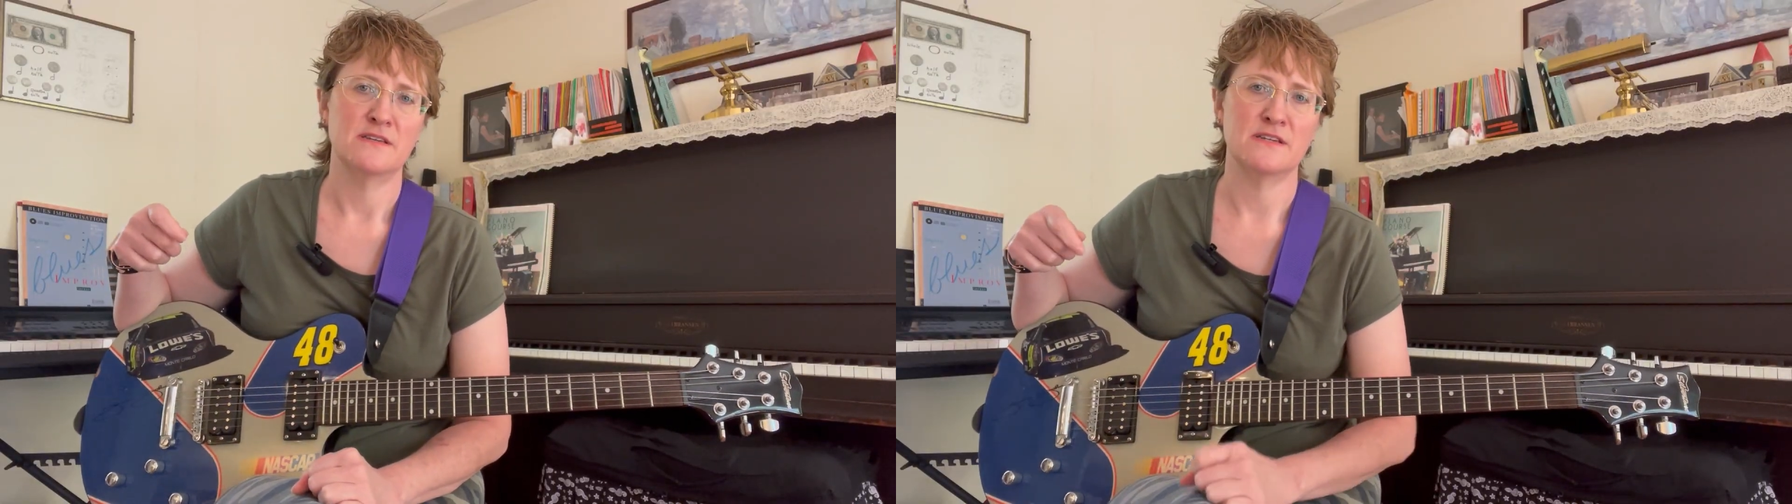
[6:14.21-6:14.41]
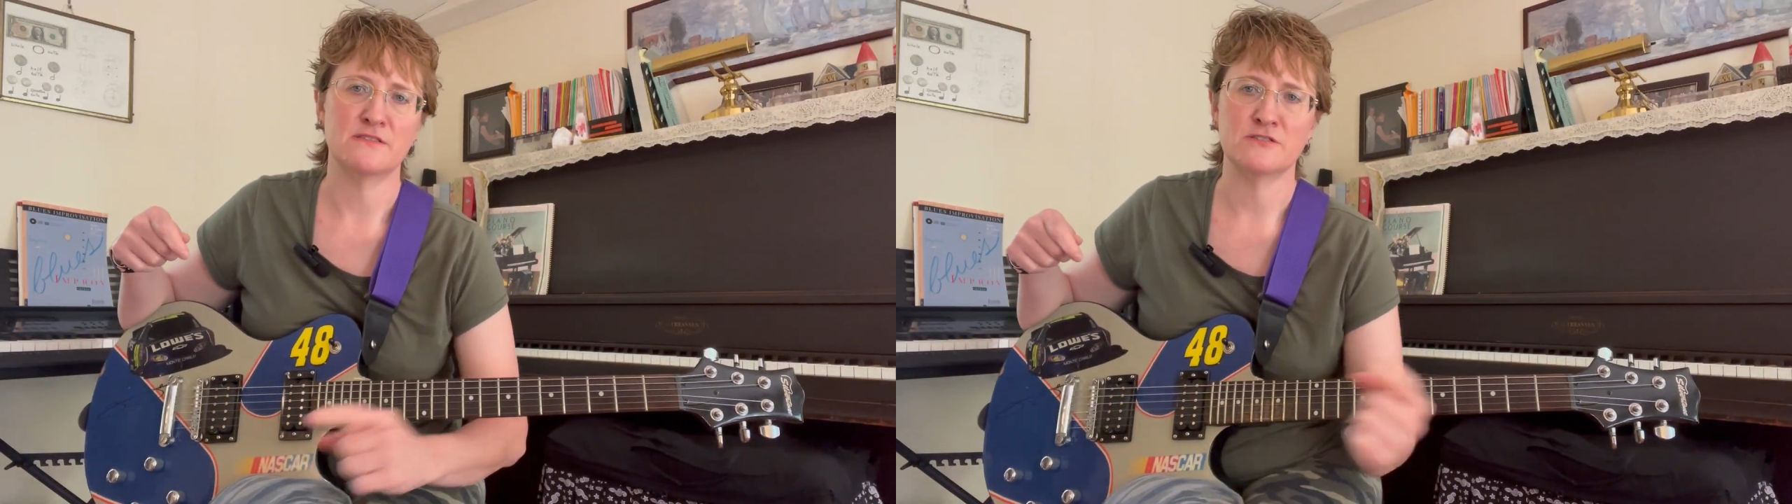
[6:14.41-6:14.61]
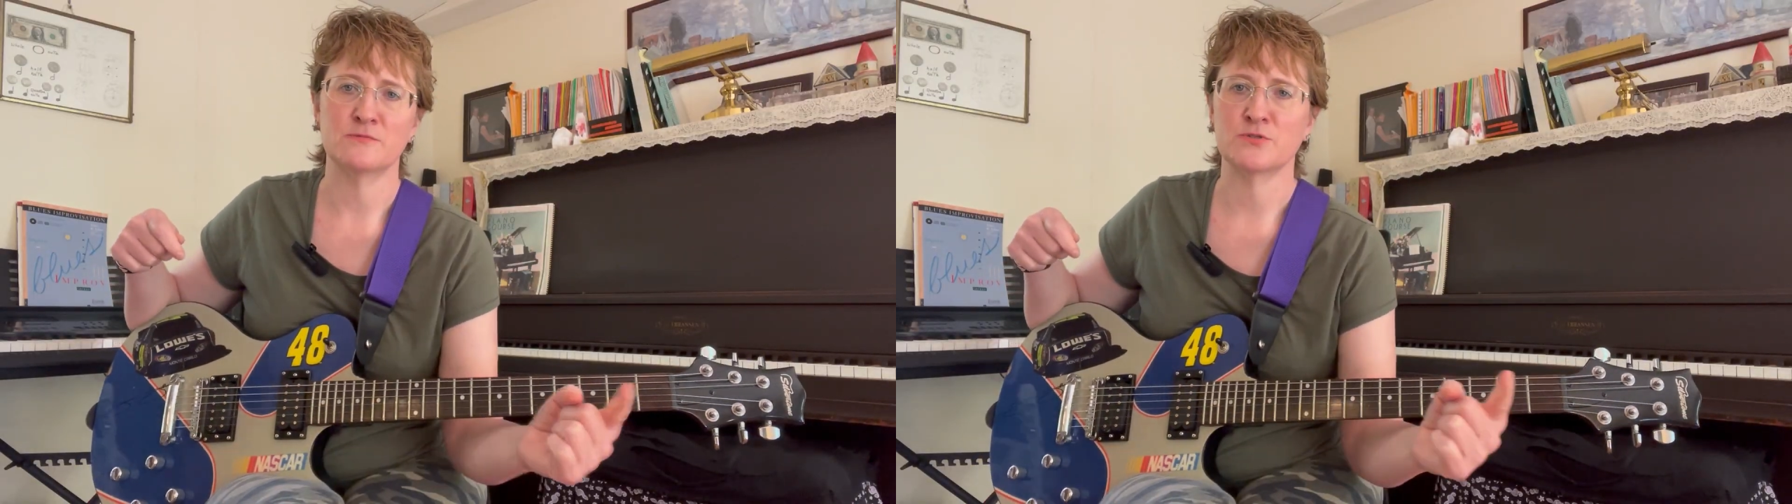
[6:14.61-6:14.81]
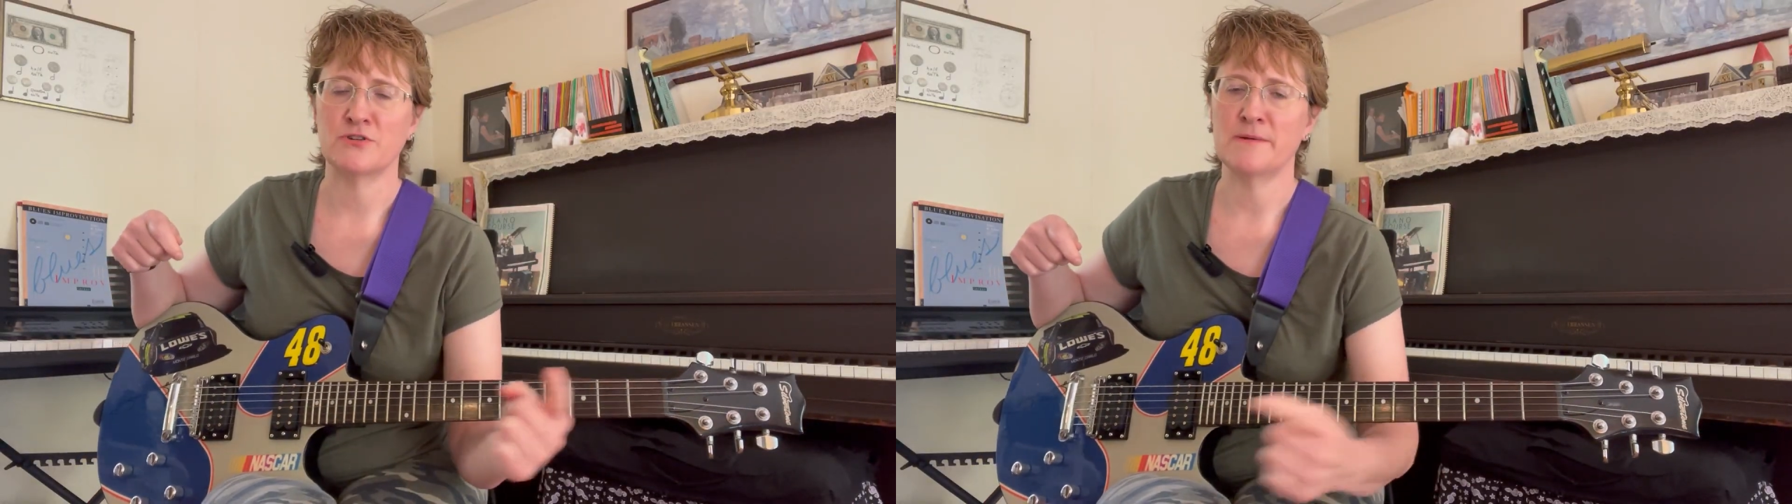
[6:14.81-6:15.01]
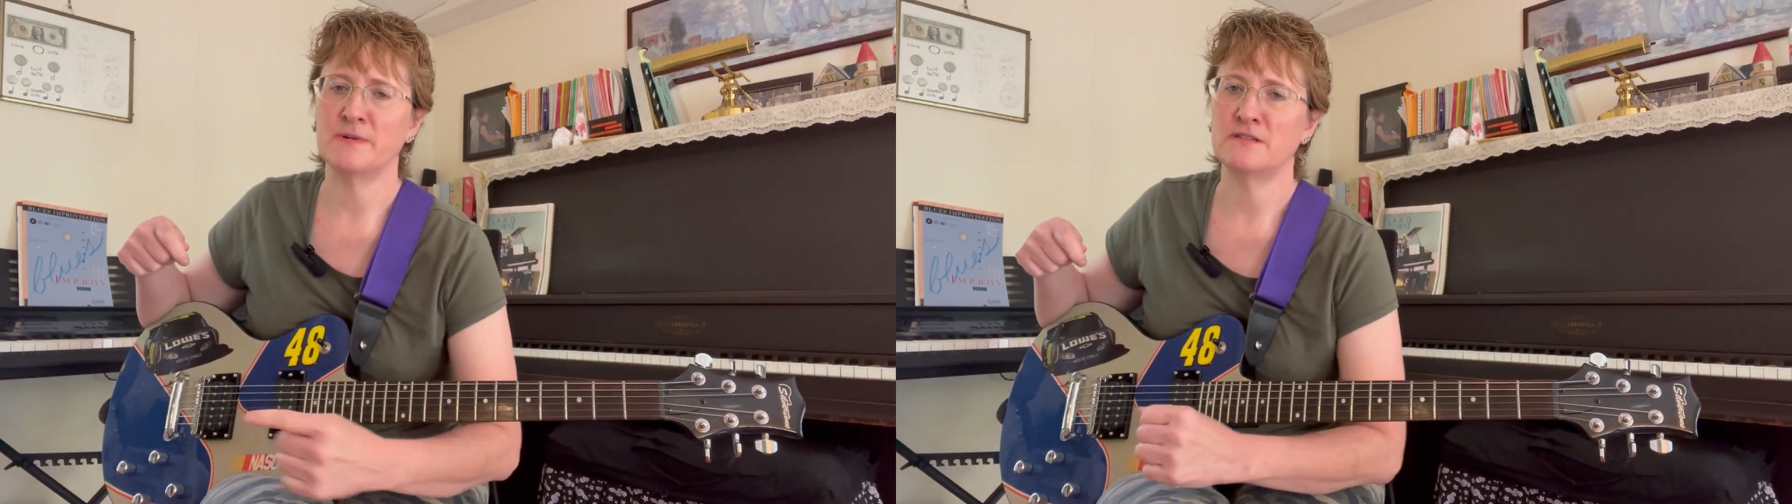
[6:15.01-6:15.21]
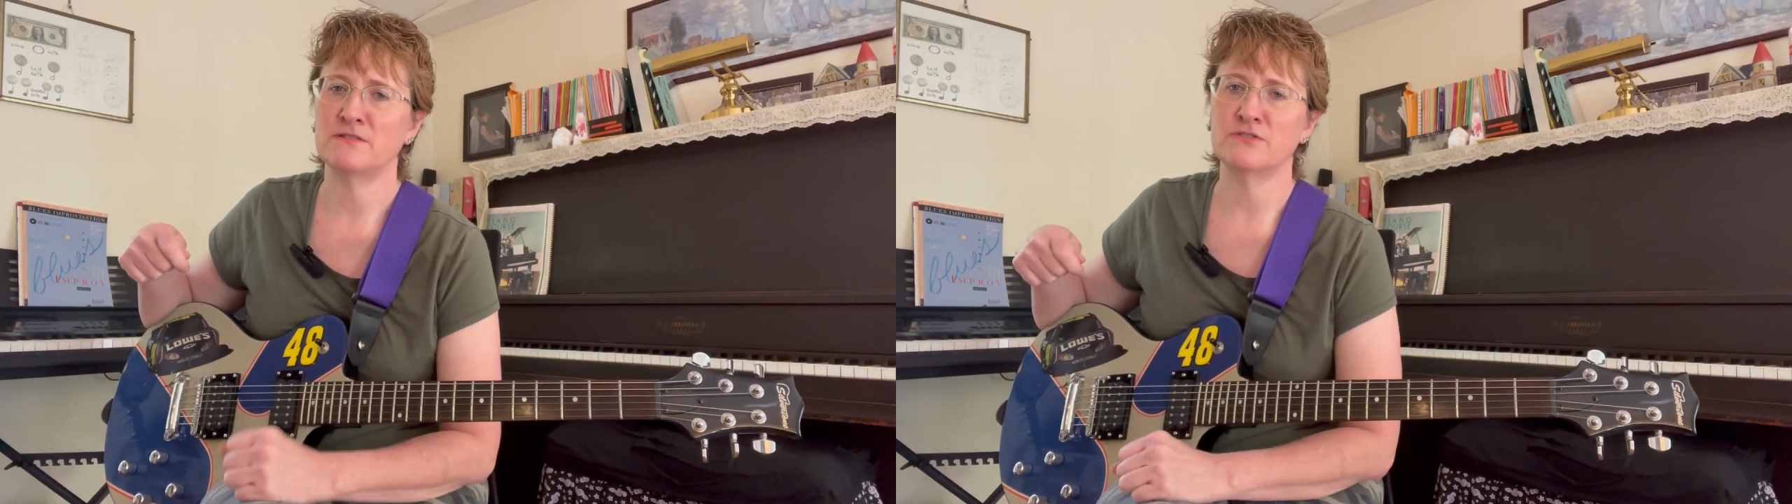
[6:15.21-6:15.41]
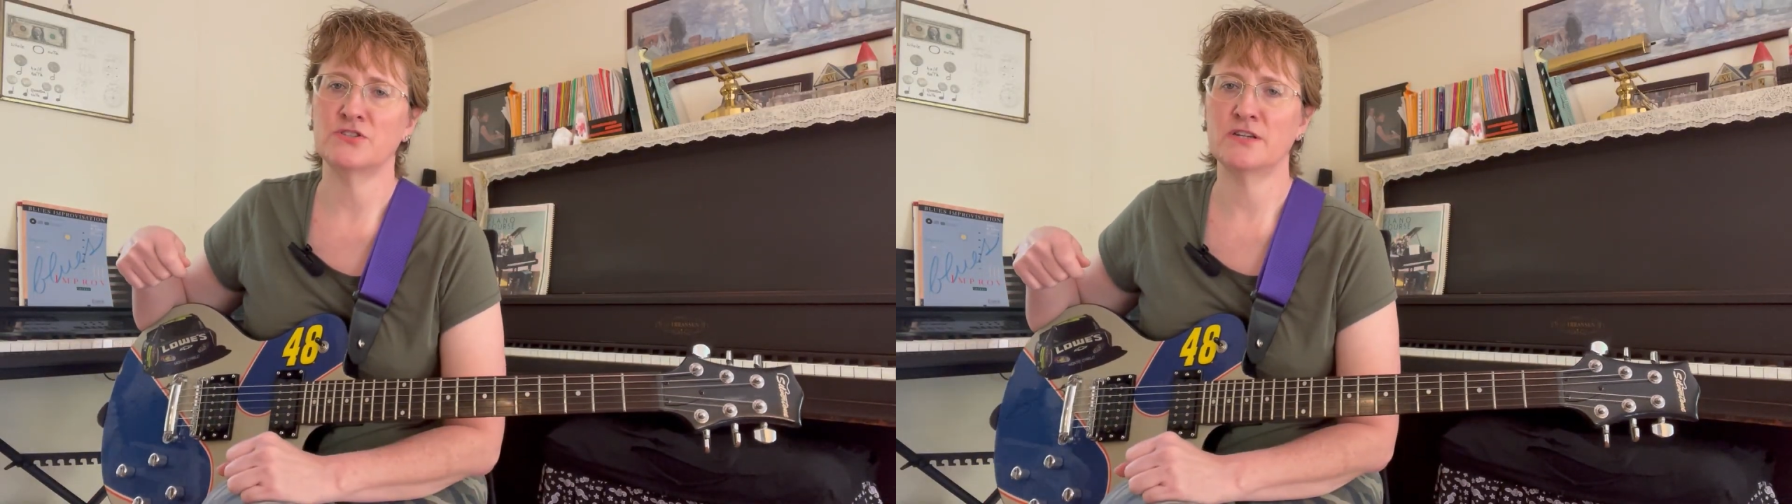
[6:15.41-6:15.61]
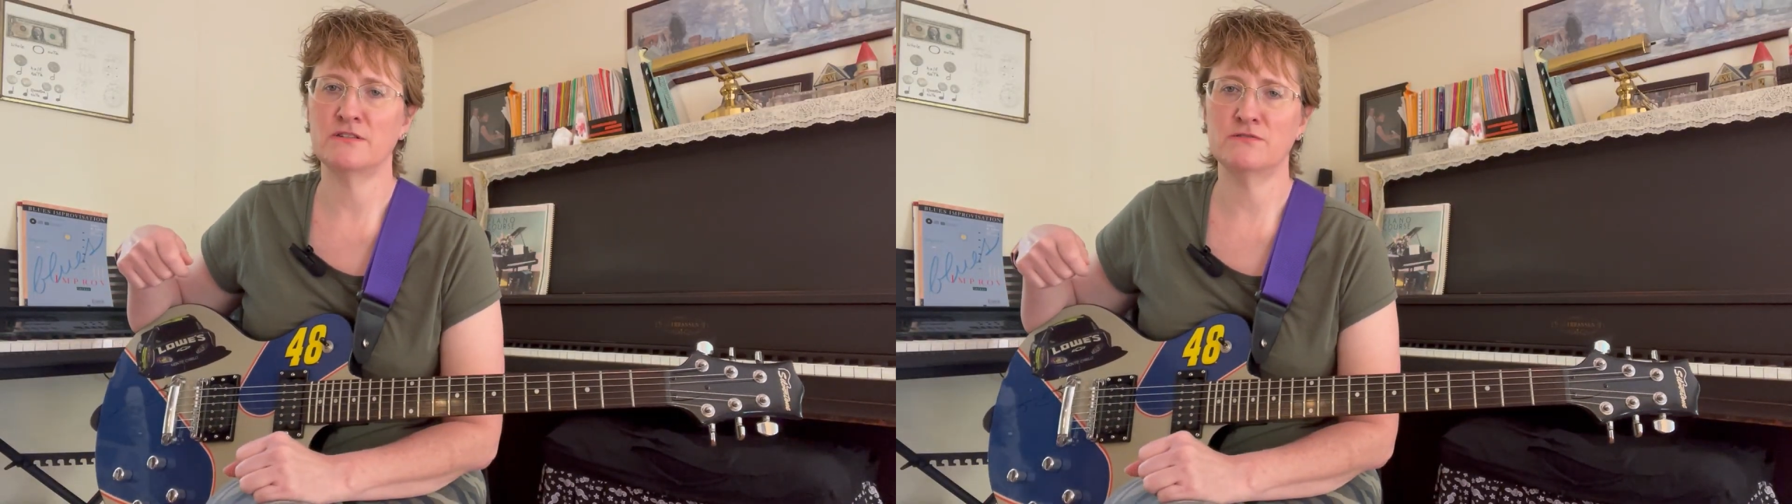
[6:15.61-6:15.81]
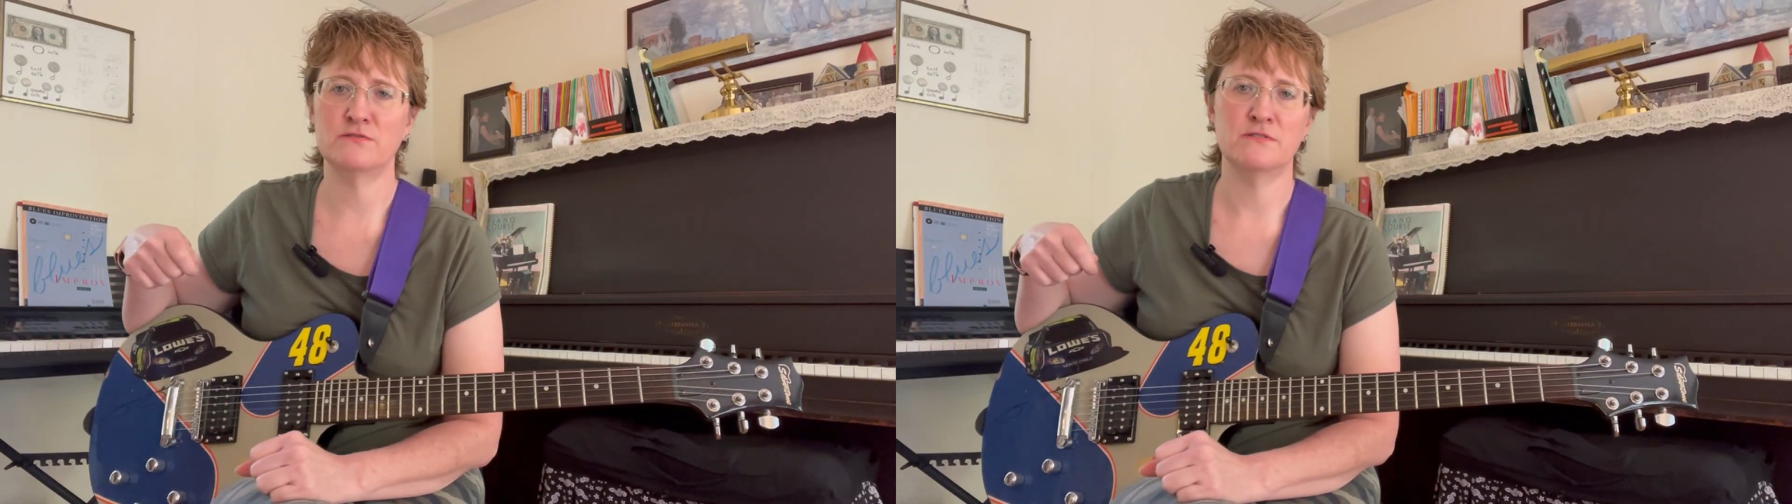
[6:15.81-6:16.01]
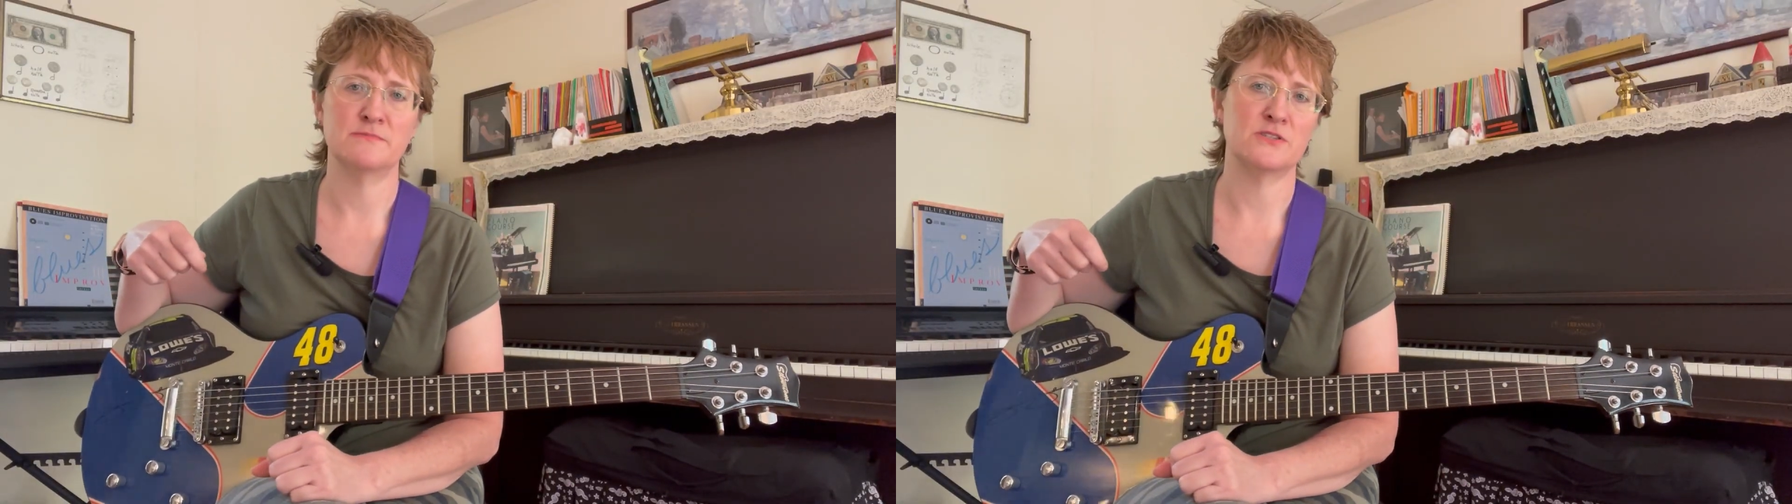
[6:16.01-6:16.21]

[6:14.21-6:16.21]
hit the subscribe button on the channel